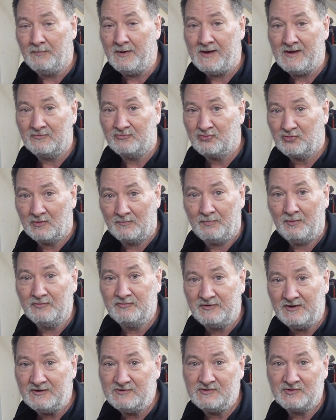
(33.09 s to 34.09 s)
being triple
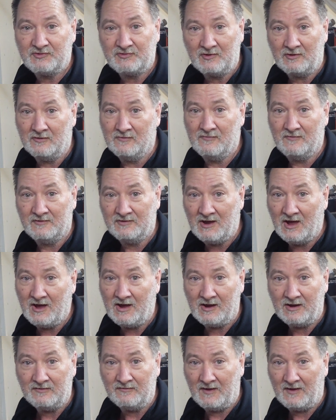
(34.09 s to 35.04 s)
digits during the day.